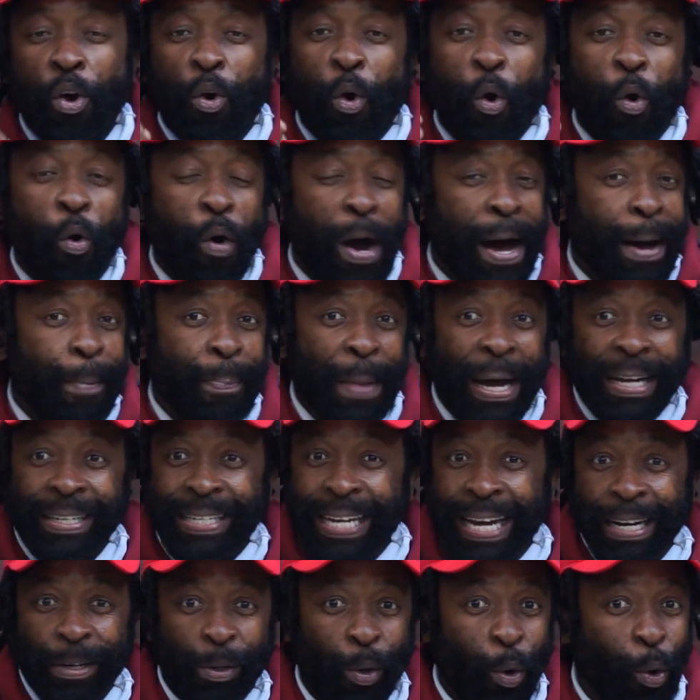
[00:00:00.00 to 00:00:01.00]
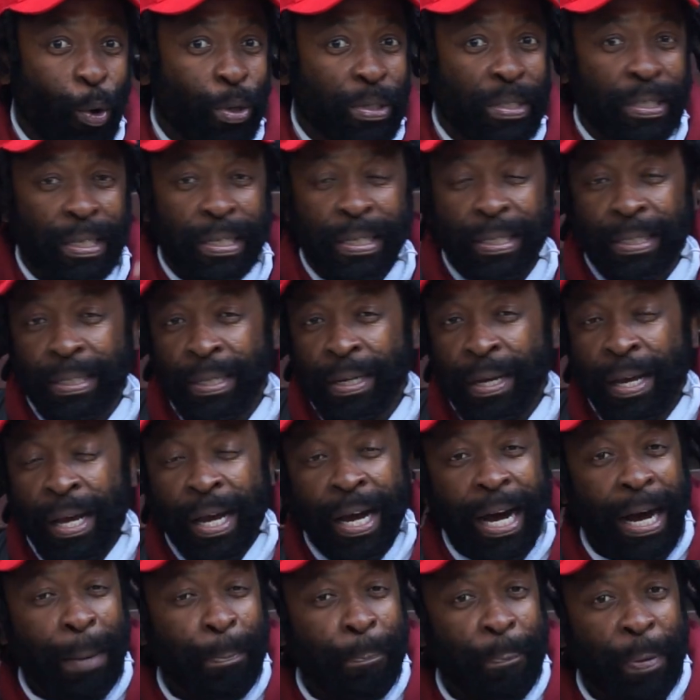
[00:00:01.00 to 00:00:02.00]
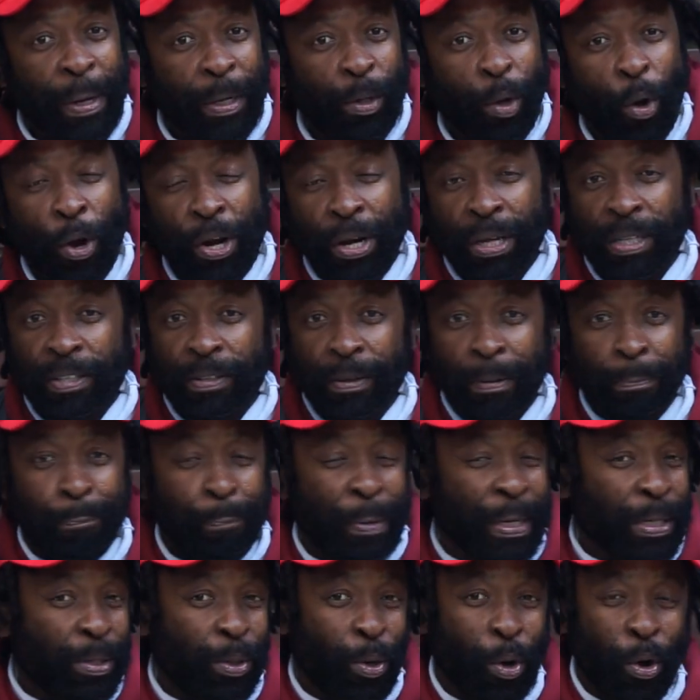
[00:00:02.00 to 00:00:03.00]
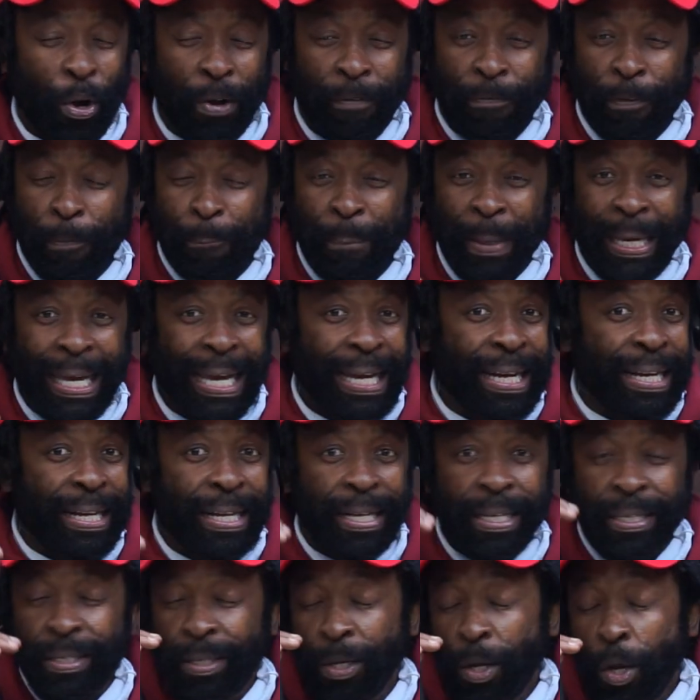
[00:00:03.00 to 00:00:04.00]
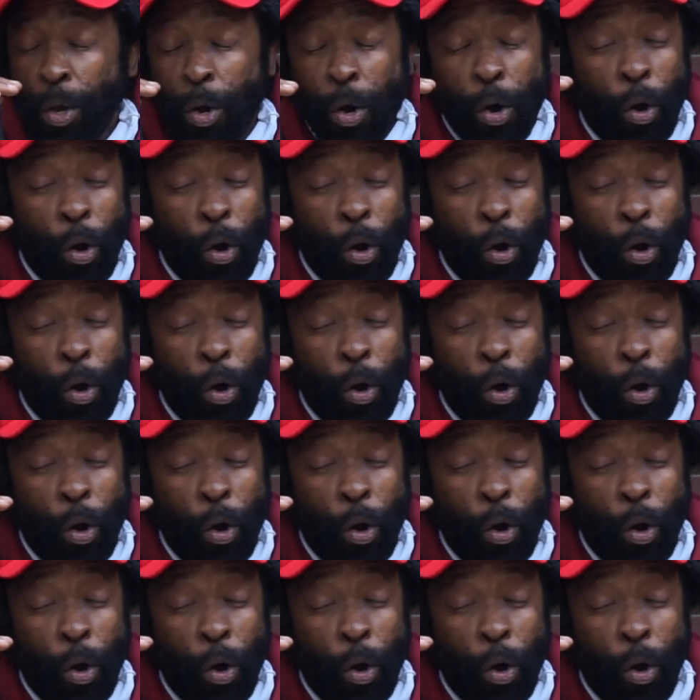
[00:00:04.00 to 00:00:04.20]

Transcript: go attend courses, Bitcoin for beginners,